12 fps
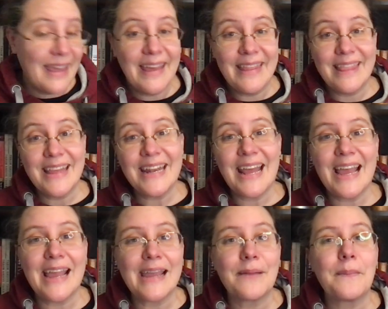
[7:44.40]
And then
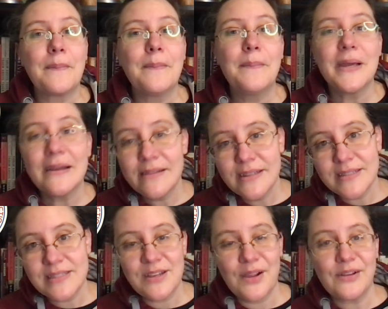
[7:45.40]
I barely
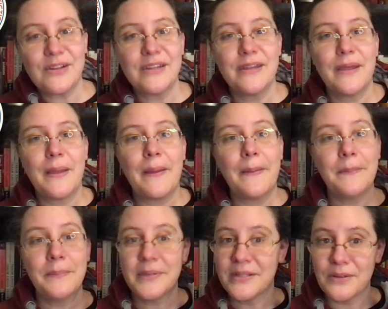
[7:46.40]
started
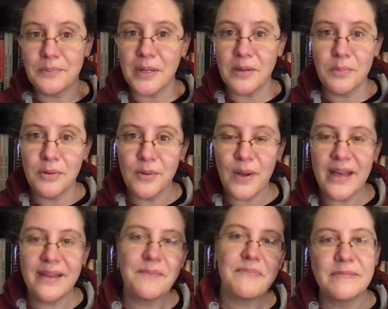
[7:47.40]
Bindle Punk
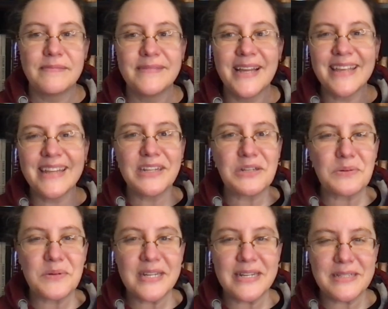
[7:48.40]
Bruja. Not getting to
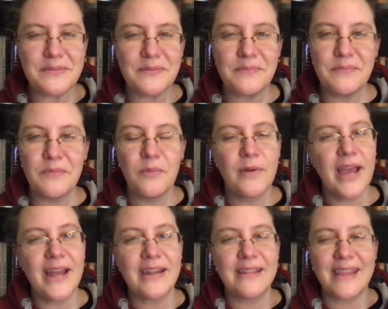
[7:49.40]
read it is
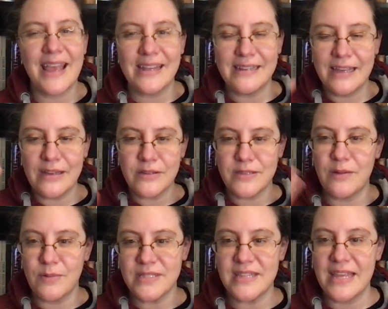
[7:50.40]
kind of the idea as I
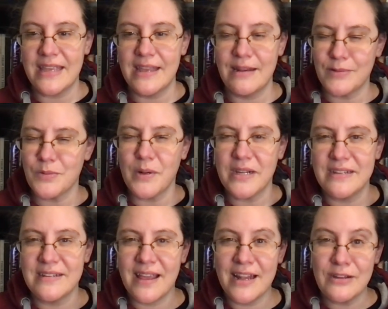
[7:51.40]
was thinking. I was wanting
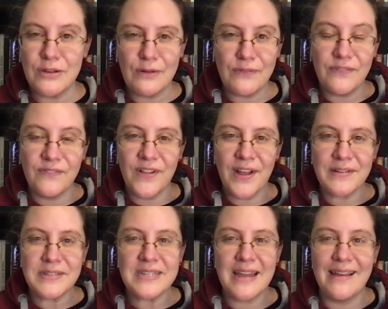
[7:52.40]
to kind of do a vlog
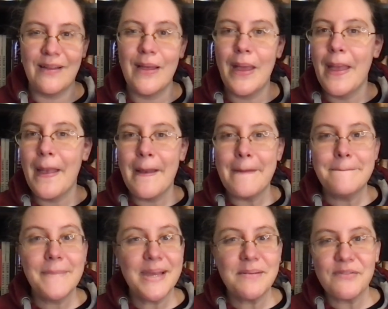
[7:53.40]
style.
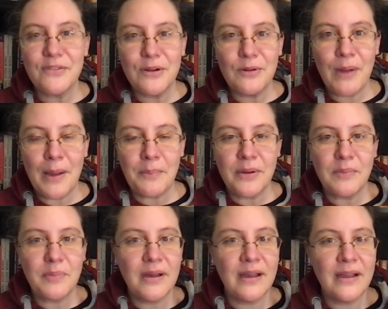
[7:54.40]
Maybe for a wrap
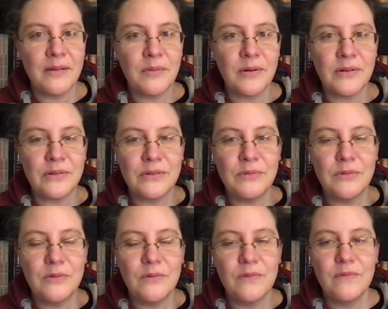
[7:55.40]
up I will
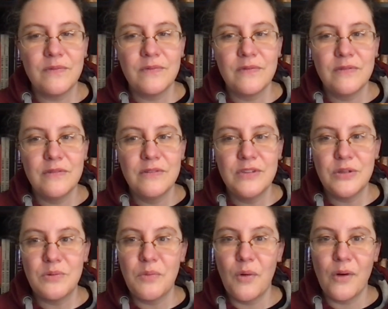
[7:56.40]

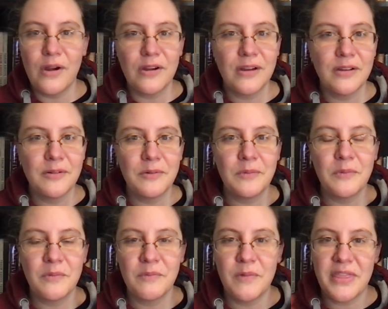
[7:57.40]
do more
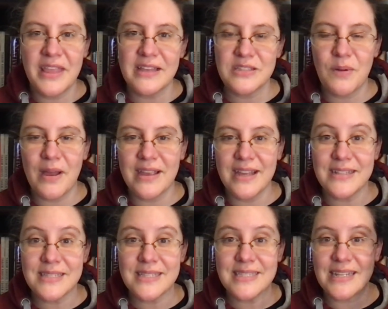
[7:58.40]
with things around
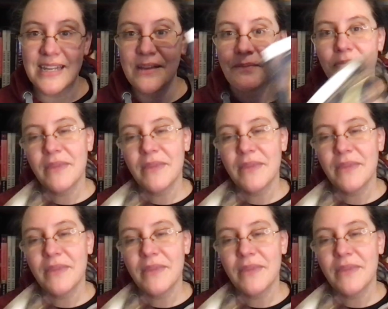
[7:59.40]
Kansas City,